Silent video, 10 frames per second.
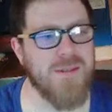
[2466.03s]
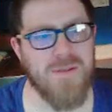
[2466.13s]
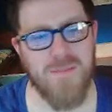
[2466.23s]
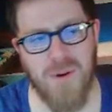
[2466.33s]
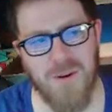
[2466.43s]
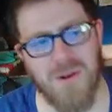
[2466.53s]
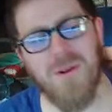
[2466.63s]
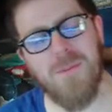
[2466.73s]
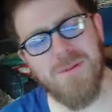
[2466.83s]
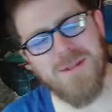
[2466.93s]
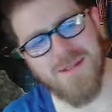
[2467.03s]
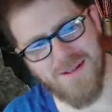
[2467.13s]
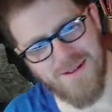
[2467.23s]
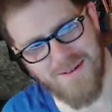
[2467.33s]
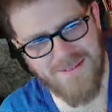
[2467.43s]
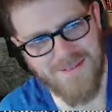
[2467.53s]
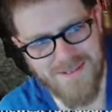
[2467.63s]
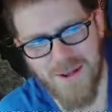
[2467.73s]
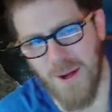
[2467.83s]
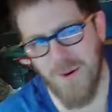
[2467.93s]
Tomorrow episode.
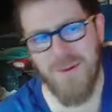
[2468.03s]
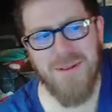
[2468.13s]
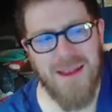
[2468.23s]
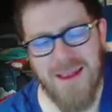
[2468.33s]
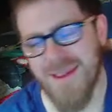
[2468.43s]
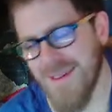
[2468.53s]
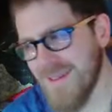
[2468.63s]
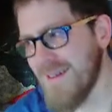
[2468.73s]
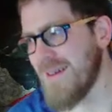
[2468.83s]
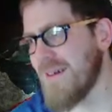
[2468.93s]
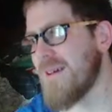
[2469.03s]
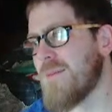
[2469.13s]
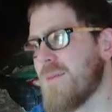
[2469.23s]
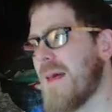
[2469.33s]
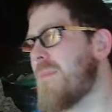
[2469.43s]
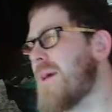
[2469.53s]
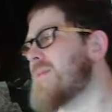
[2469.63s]
Oh, okay. Well, that makes a